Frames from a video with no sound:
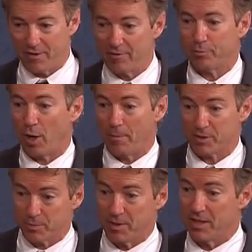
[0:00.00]
they've
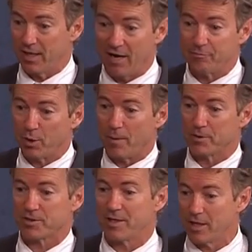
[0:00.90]
promised me and I've
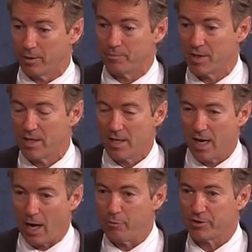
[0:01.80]
promised them.
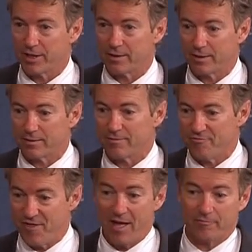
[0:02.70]
I would think
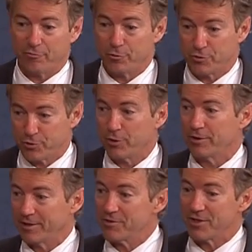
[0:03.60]
that that for
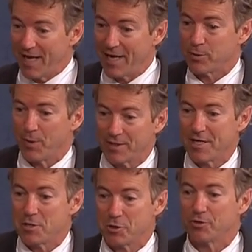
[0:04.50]
certain is an
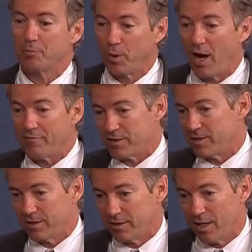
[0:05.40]
expectation of
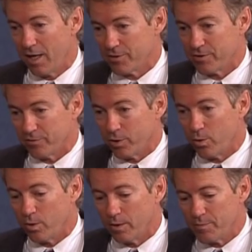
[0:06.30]
privacy in the eyes of the
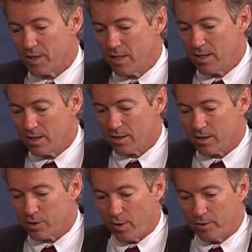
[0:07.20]
court.
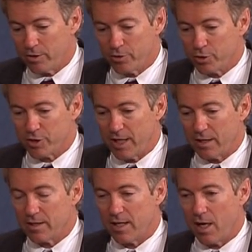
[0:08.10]
So I don't
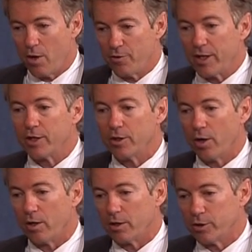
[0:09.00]
understand how they can
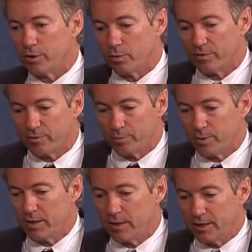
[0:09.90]
argue that we've
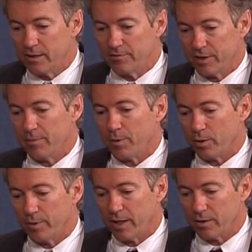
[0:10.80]
completely given up
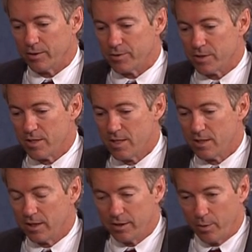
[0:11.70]
our records
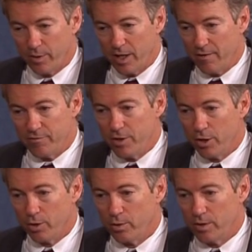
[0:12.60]
and that we have
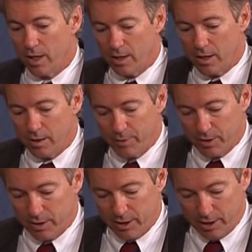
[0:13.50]
no
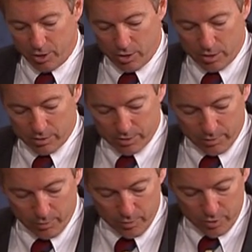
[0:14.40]
ability at all
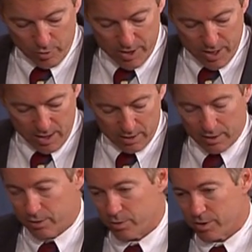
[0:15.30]
to retain an
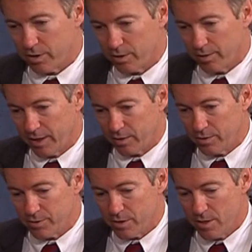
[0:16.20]
interest in our
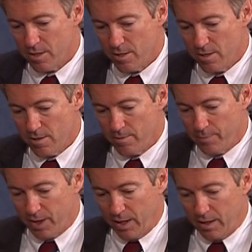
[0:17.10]
records.
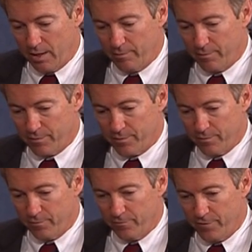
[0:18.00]
But I am
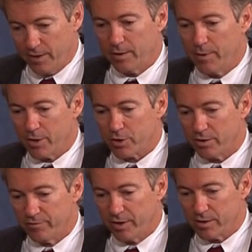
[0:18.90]
very much
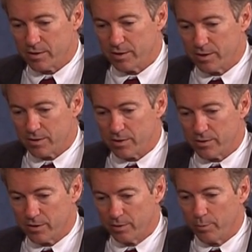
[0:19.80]
convinced that this
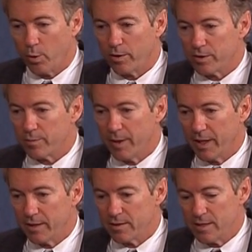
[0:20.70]
is an important
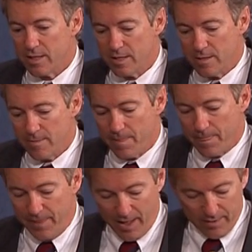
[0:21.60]
debate,
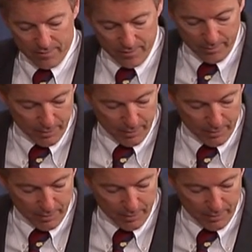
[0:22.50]
that the